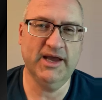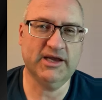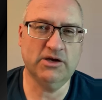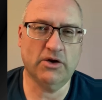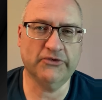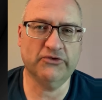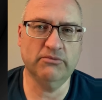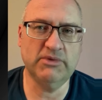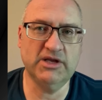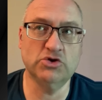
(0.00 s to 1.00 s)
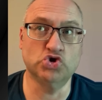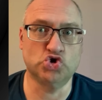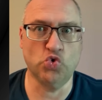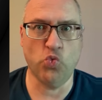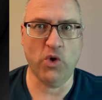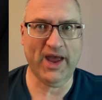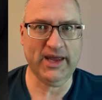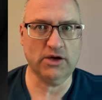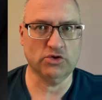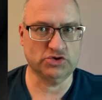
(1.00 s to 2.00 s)
It can also mean to
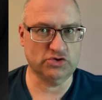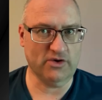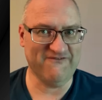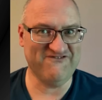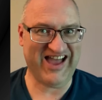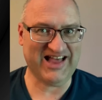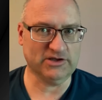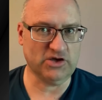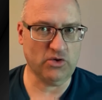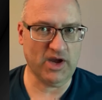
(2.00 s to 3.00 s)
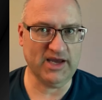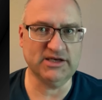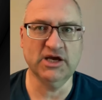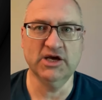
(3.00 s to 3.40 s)
weigh or to evaluate.